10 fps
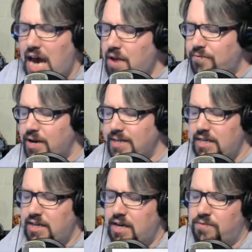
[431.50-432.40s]
I had a friend,
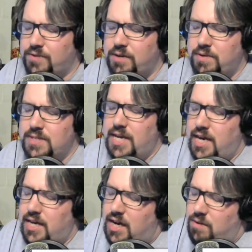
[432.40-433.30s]
he frequents
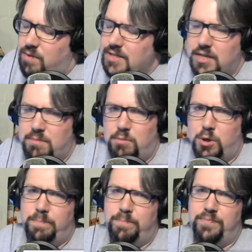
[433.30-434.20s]
a wrestling
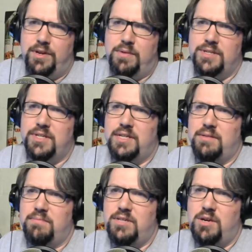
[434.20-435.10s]
board, a
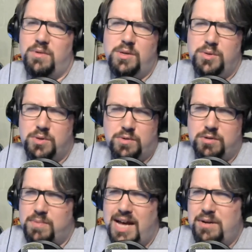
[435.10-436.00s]
wrestling, you know, user
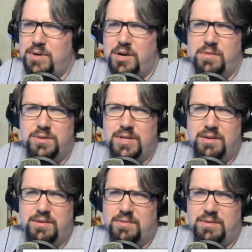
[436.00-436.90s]
group, I don't know,
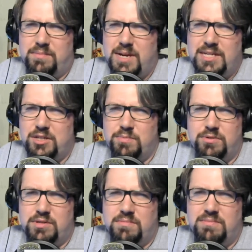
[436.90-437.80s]
message
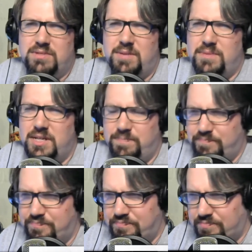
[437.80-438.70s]
board, something.
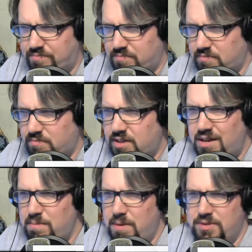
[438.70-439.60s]

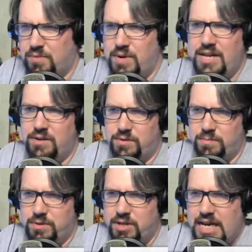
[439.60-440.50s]
He was a Reddit
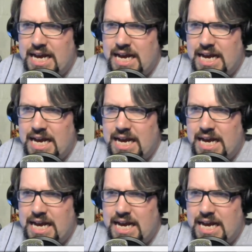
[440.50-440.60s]
group.